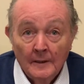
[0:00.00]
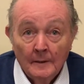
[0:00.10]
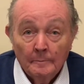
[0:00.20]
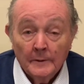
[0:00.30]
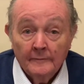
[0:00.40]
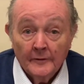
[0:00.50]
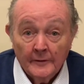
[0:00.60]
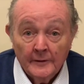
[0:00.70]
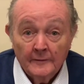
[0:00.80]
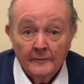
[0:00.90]
But for
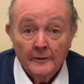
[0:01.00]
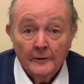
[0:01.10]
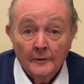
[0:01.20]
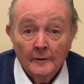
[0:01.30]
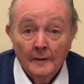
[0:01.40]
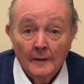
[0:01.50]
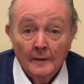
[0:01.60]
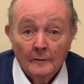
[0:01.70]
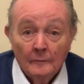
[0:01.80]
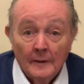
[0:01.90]
this video,
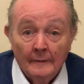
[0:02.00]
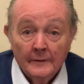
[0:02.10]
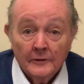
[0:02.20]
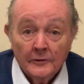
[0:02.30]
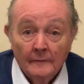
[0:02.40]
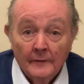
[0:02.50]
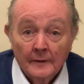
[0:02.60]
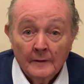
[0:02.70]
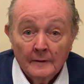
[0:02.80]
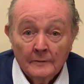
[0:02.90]
we're having
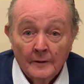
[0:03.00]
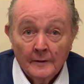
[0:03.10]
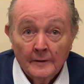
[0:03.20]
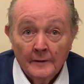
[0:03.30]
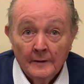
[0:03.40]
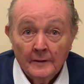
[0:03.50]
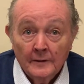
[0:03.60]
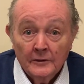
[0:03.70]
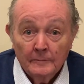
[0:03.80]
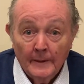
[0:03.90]
something rather
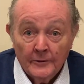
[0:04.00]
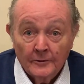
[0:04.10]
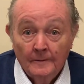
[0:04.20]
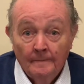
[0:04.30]
special.